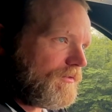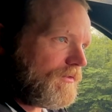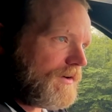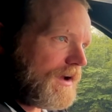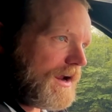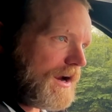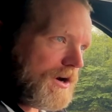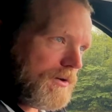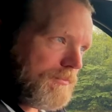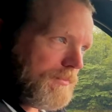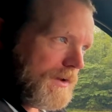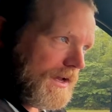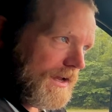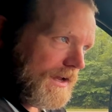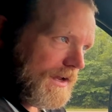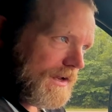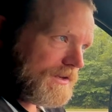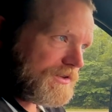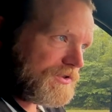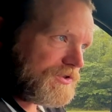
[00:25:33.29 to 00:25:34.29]

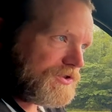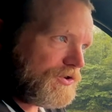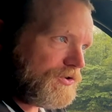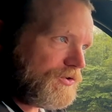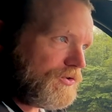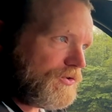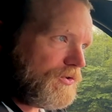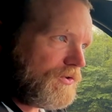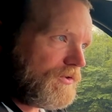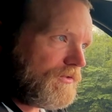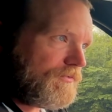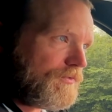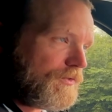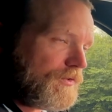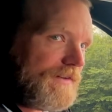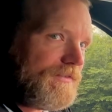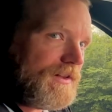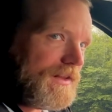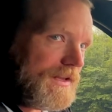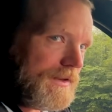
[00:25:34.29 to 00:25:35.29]
airbag weight distribution
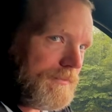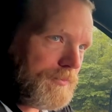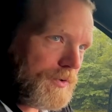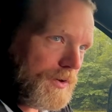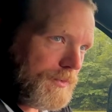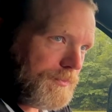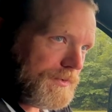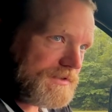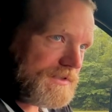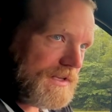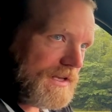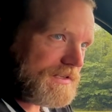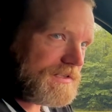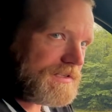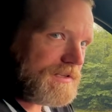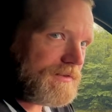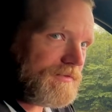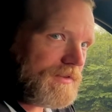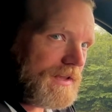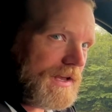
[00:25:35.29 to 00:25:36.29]
purpose.
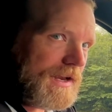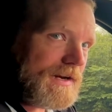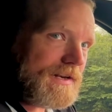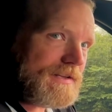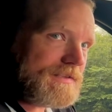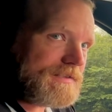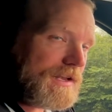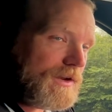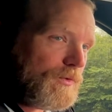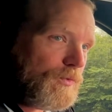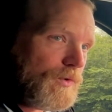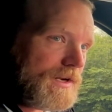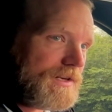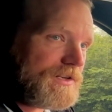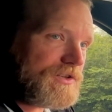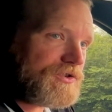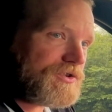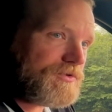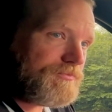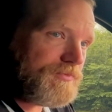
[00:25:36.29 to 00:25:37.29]
That is a weight
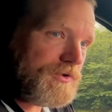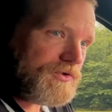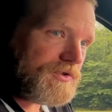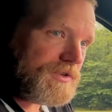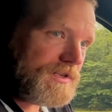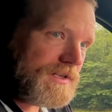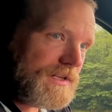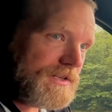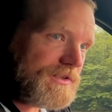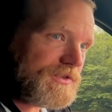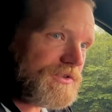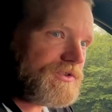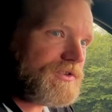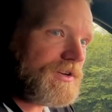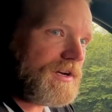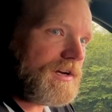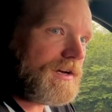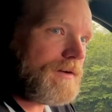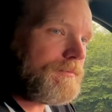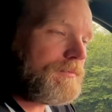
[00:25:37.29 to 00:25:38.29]
distribution hitch's
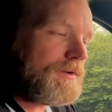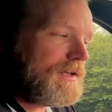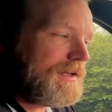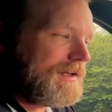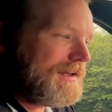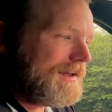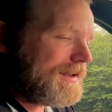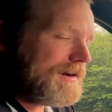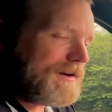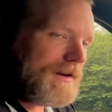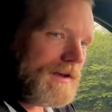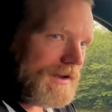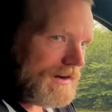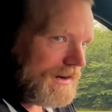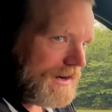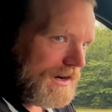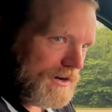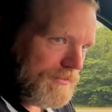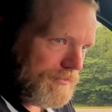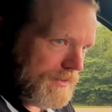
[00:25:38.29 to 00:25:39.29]
job, not
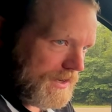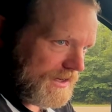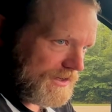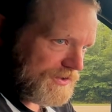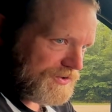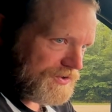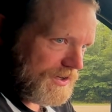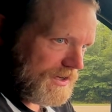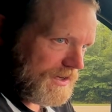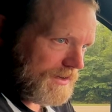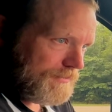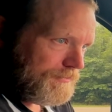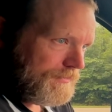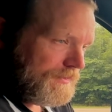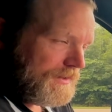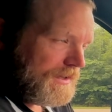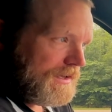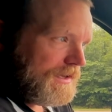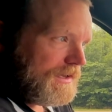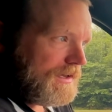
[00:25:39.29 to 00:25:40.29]
airbag's job.
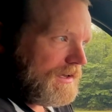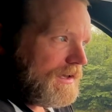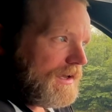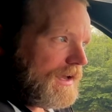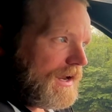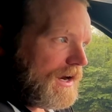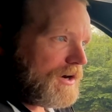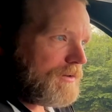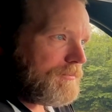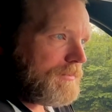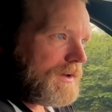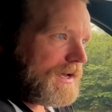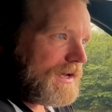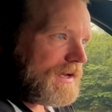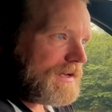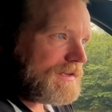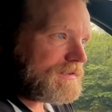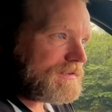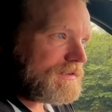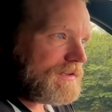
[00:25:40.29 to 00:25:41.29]

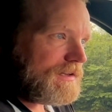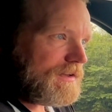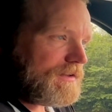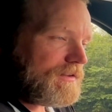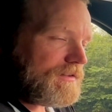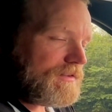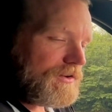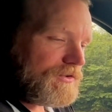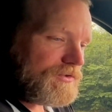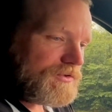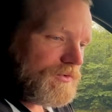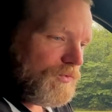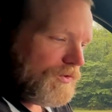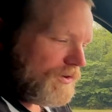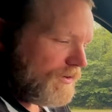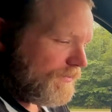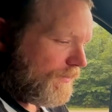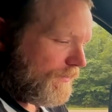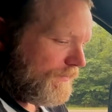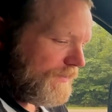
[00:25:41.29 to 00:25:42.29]
Airbags, there's a
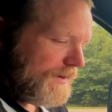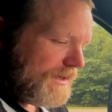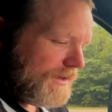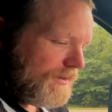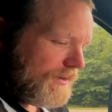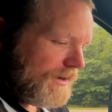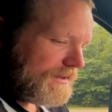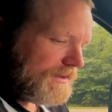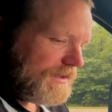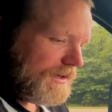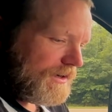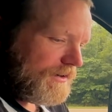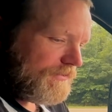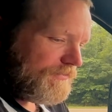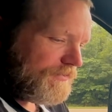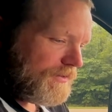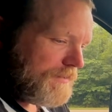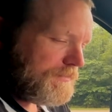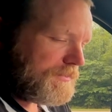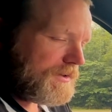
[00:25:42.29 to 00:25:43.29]
wonderful video out there
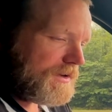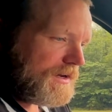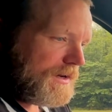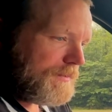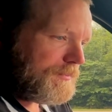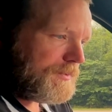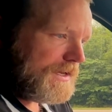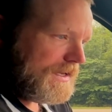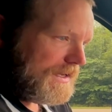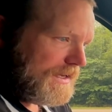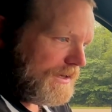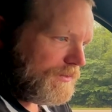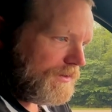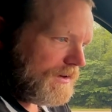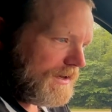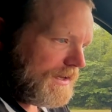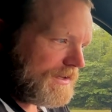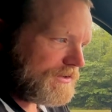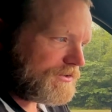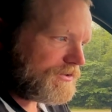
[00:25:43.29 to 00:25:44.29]
from the company
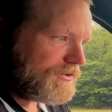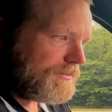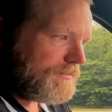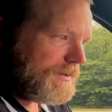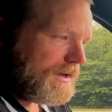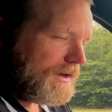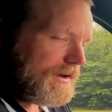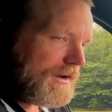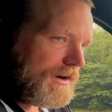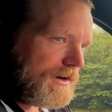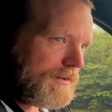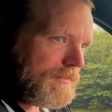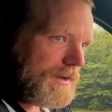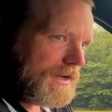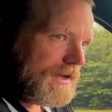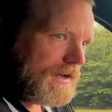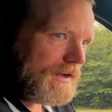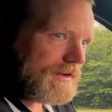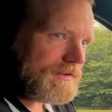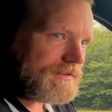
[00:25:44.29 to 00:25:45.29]
Equalizer about
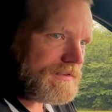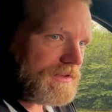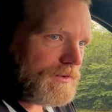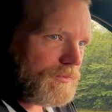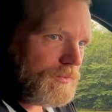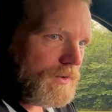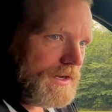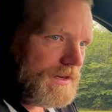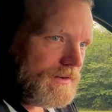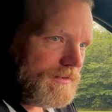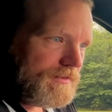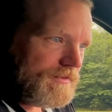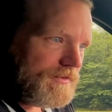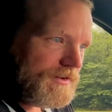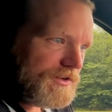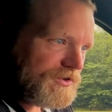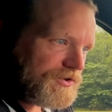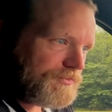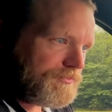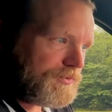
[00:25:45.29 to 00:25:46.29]
airbags and the weight
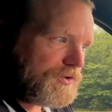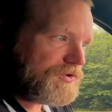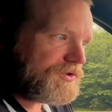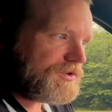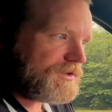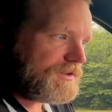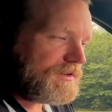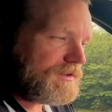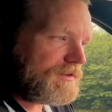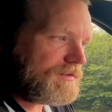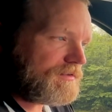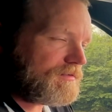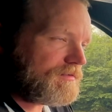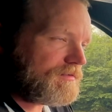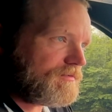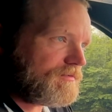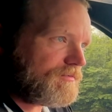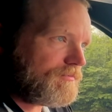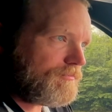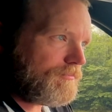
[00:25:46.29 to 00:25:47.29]
distribution
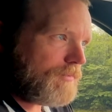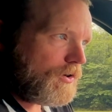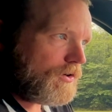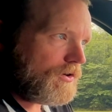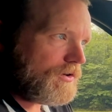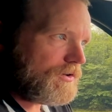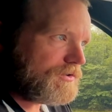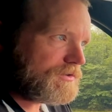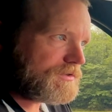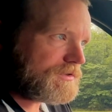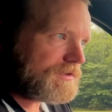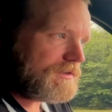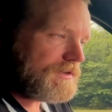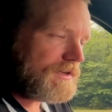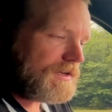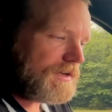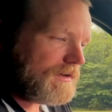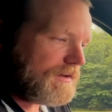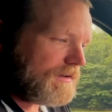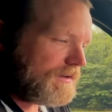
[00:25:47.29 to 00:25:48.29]
bars.
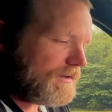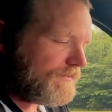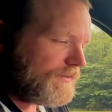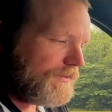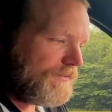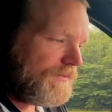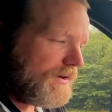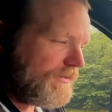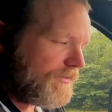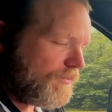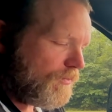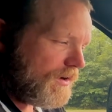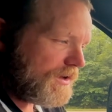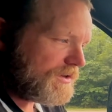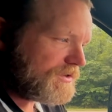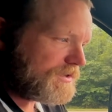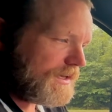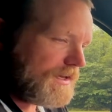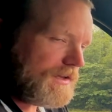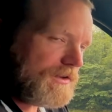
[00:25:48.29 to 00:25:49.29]
If you've never
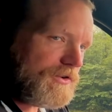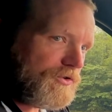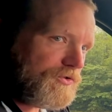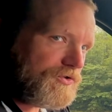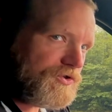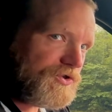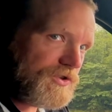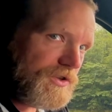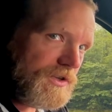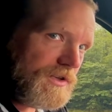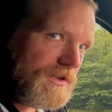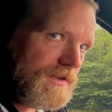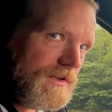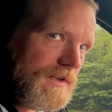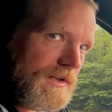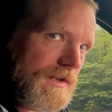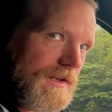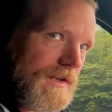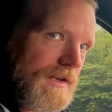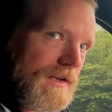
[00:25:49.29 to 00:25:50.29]
watched that, you should.
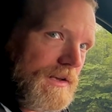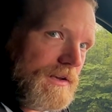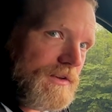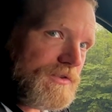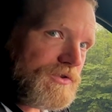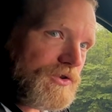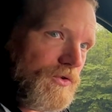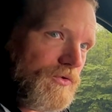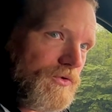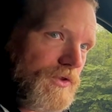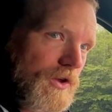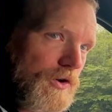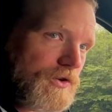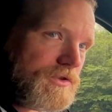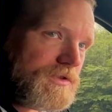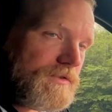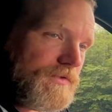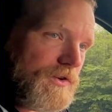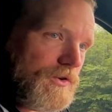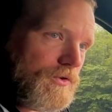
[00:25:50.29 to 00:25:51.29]
So
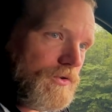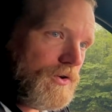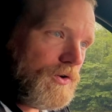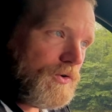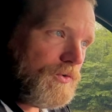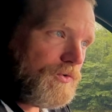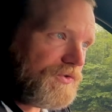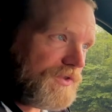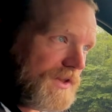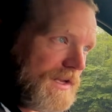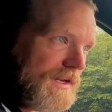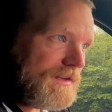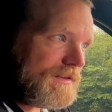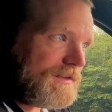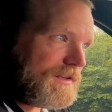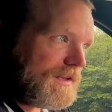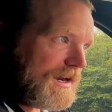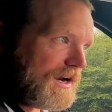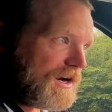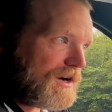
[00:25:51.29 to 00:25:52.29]
those of you who think
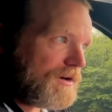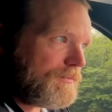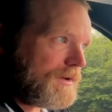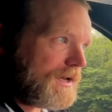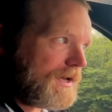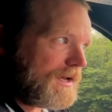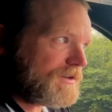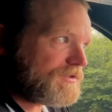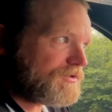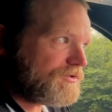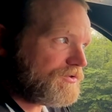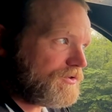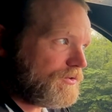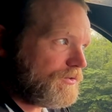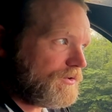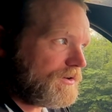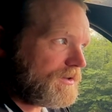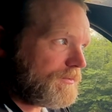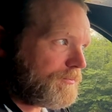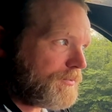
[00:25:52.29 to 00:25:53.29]
that airbags are
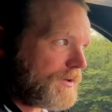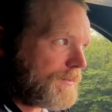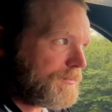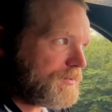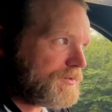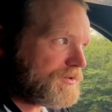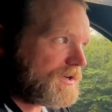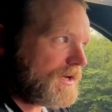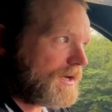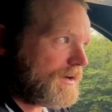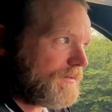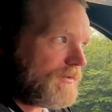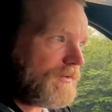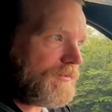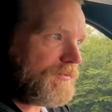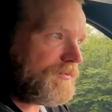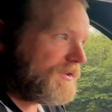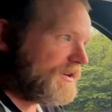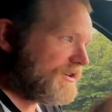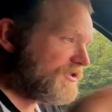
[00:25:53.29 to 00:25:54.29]
doing the proper job
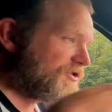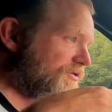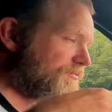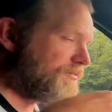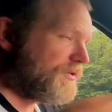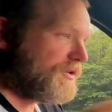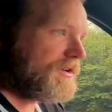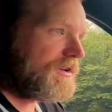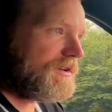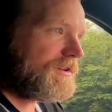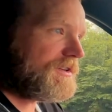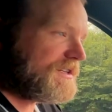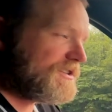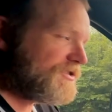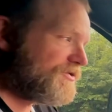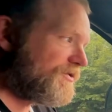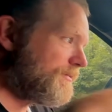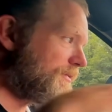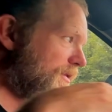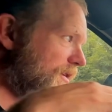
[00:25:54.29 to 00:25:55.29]
of
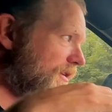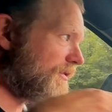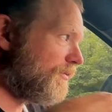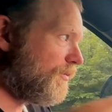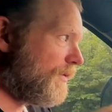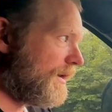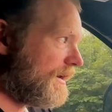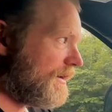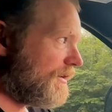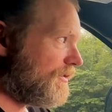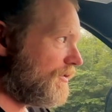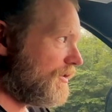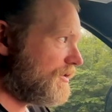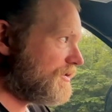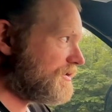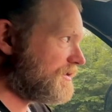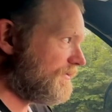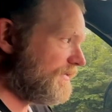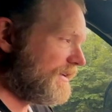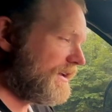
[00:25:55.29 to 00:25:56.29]
distributing the weight
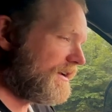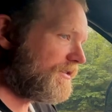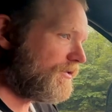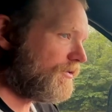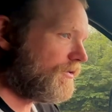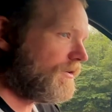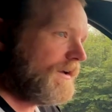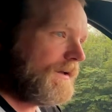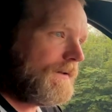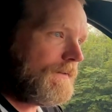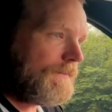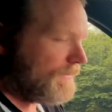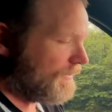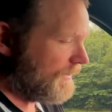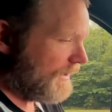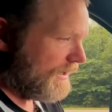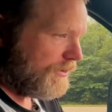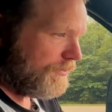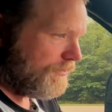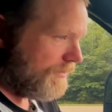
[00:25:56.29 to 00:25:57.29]
across the vehicle,
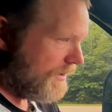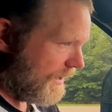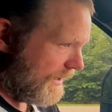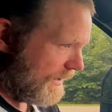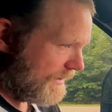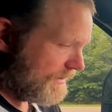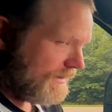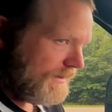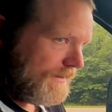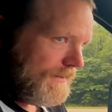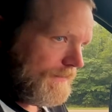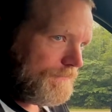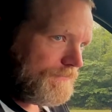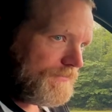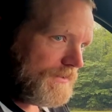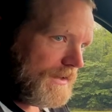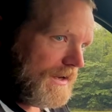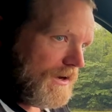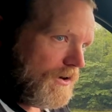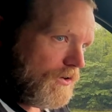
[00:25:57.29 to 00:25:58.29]
they do not.
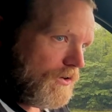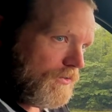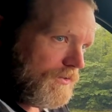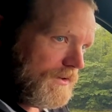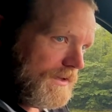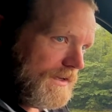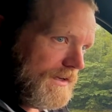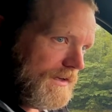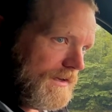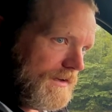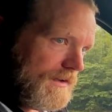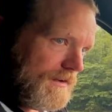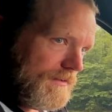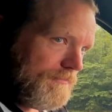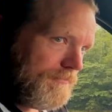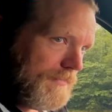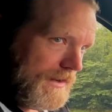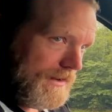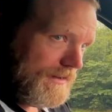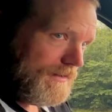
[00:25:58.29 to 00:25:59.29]
They only
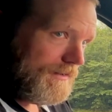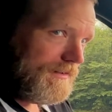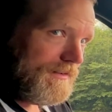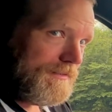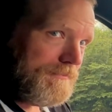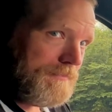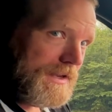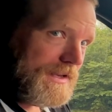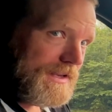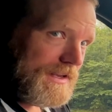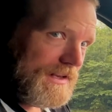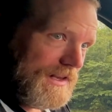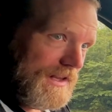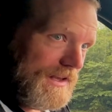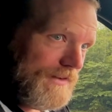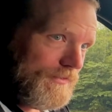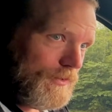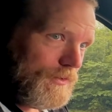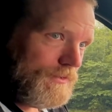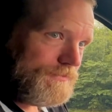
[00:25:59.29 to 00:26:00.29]
make it
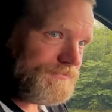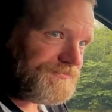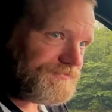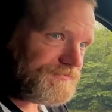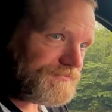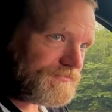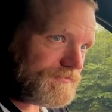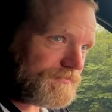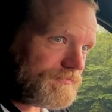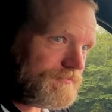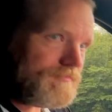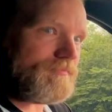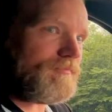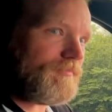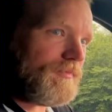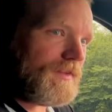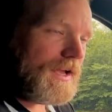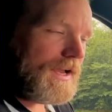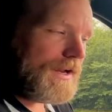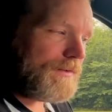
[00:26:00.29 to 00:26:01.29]
level
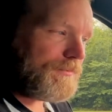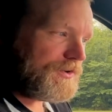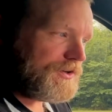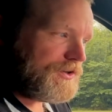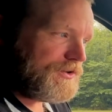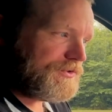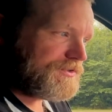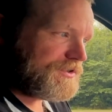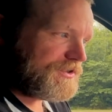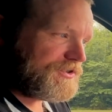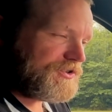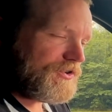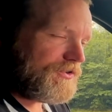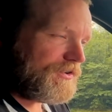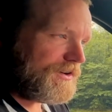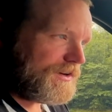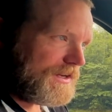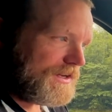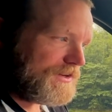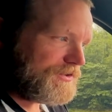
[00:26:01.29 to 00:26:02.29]
and reduce the
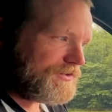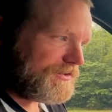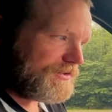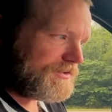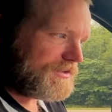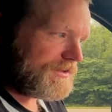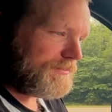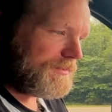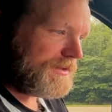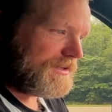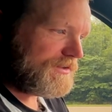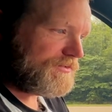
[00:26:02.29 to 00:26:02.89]
jarring nature of some of these